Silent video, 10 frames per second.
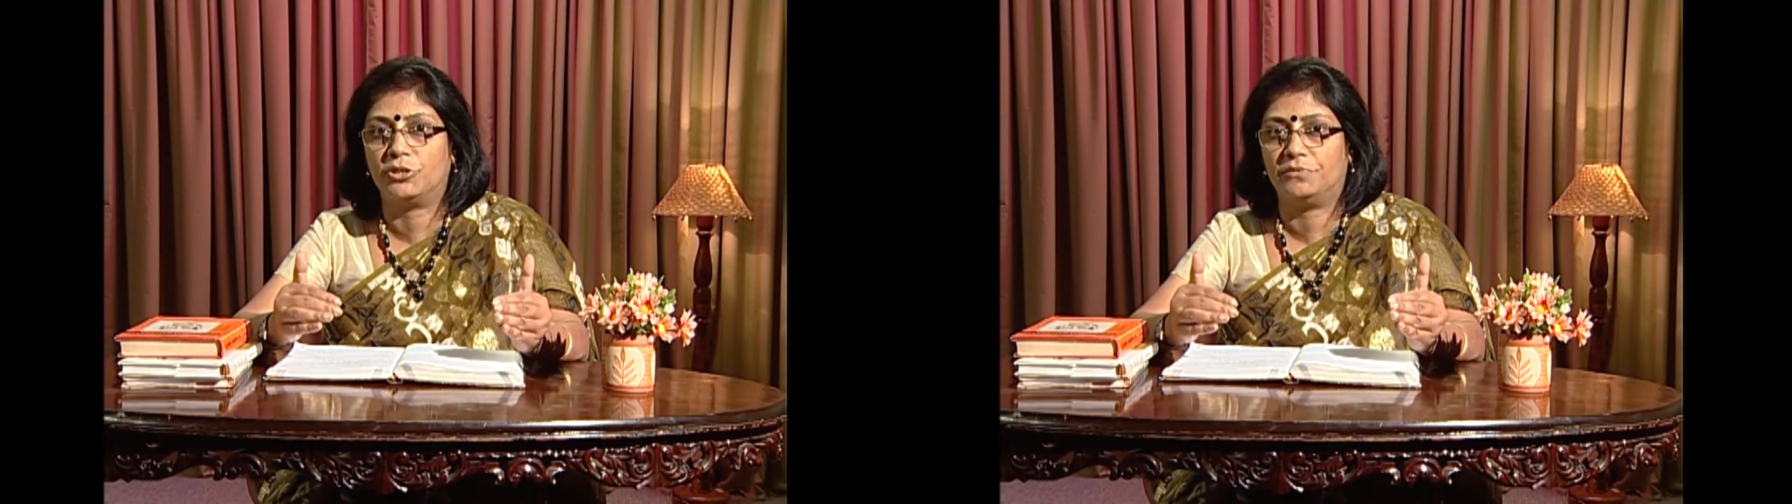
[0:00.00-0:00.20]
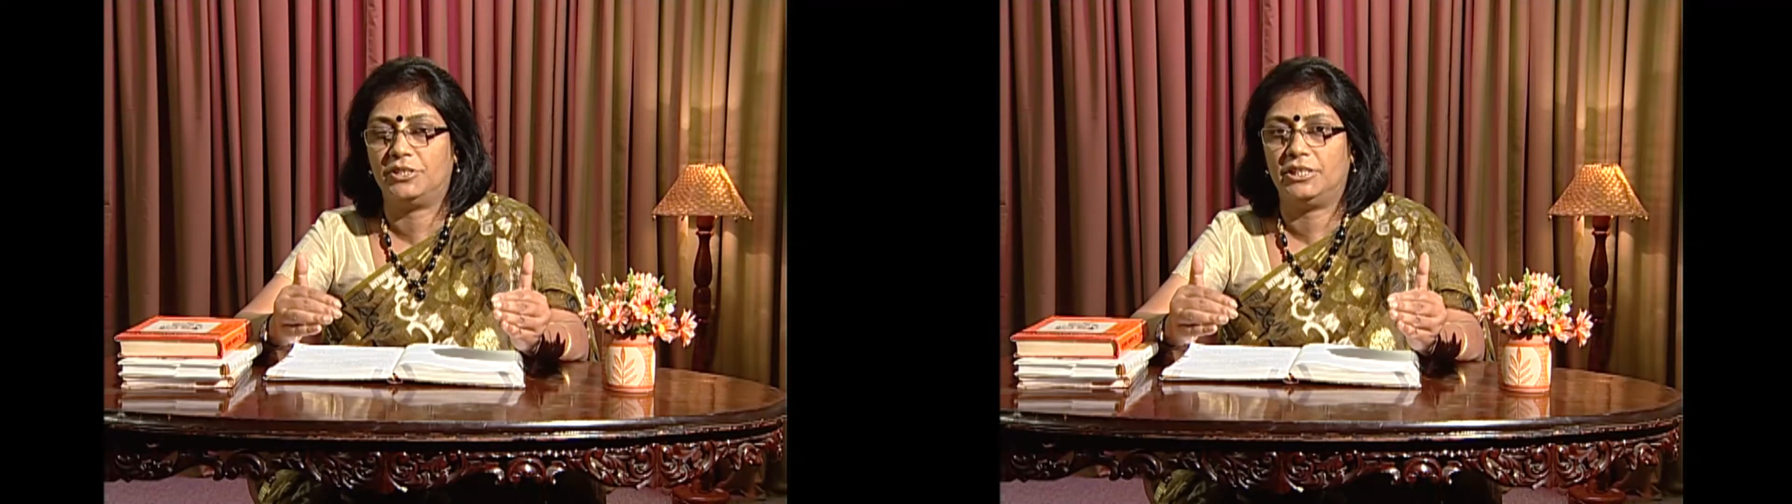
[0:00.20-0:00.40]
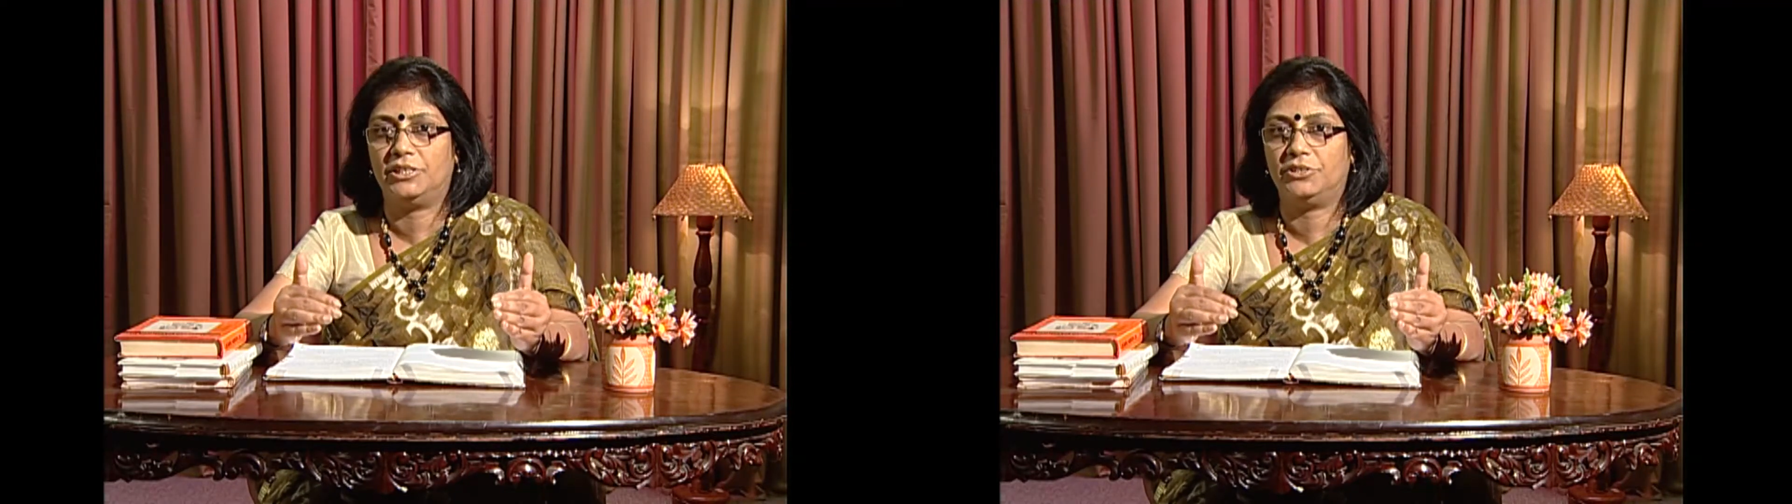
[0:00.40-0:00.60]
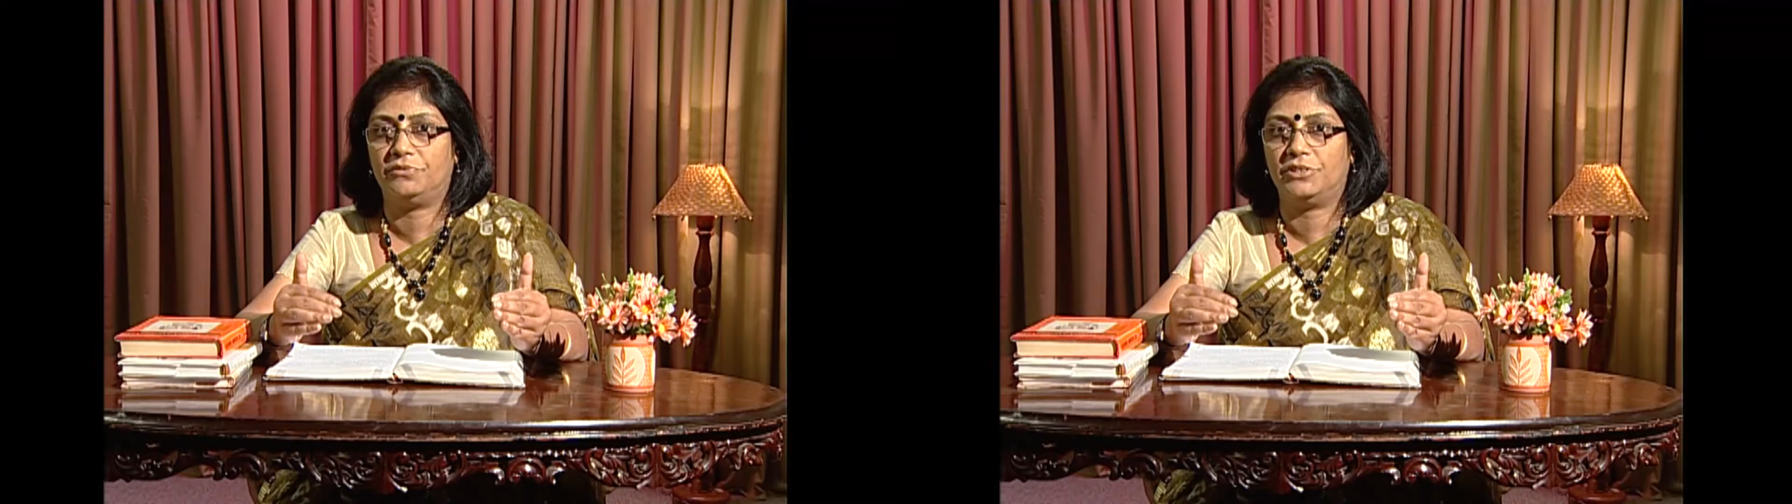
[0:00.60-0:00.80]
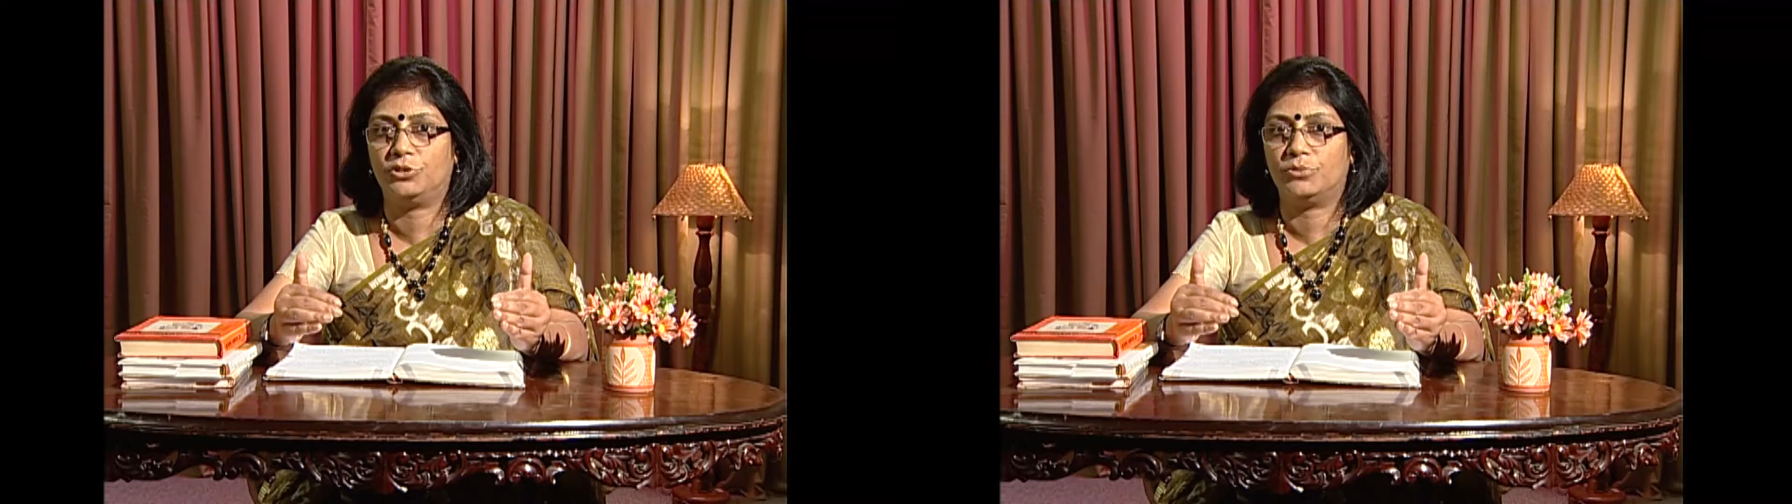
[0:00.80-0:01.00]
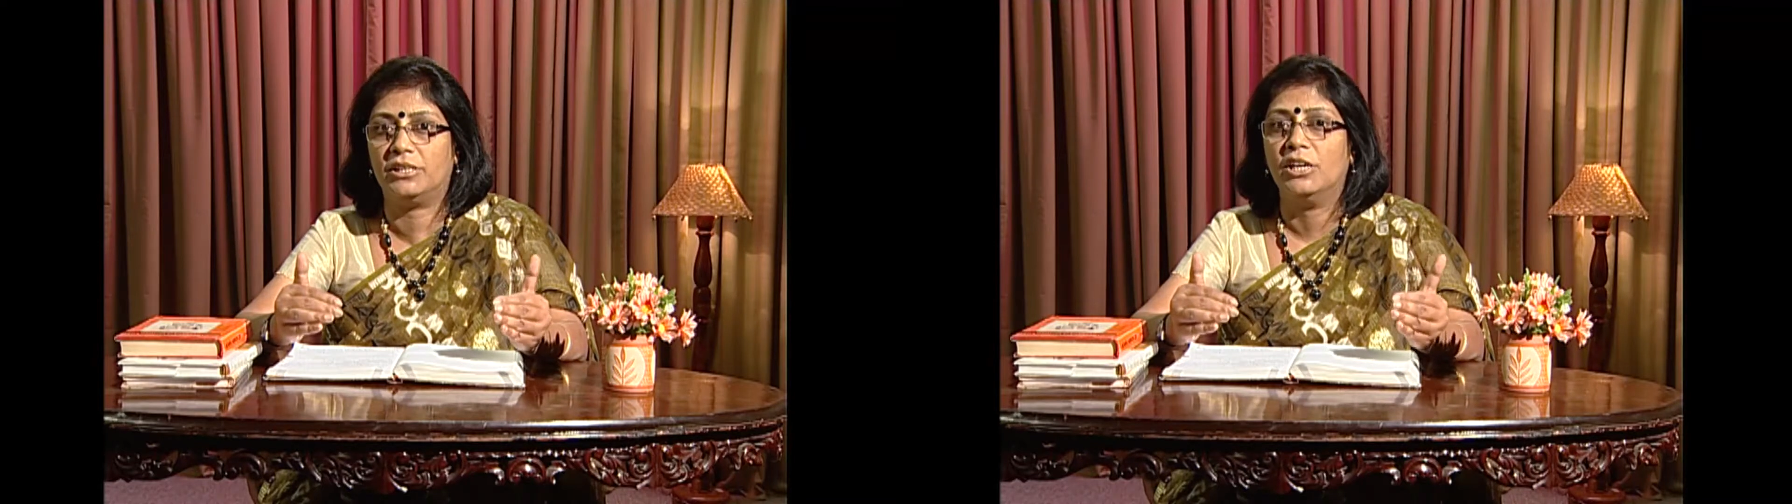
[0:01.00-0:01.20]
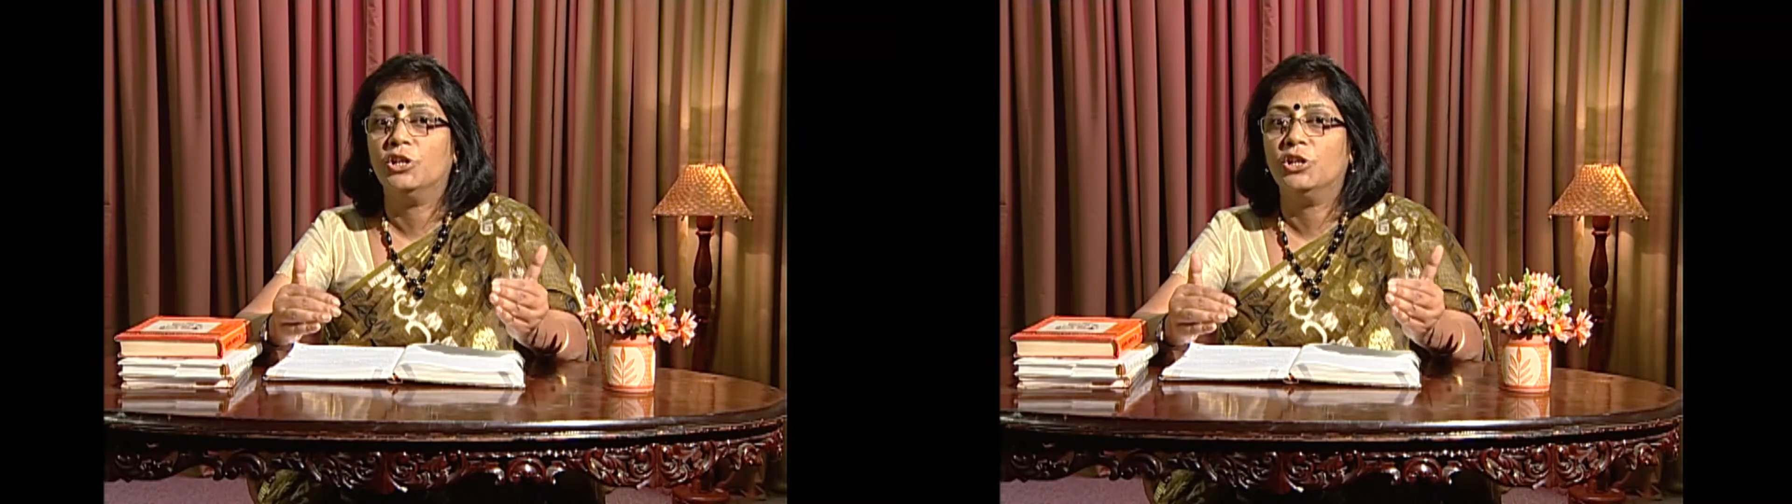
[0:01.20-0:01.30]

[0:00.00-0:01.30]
of the individual,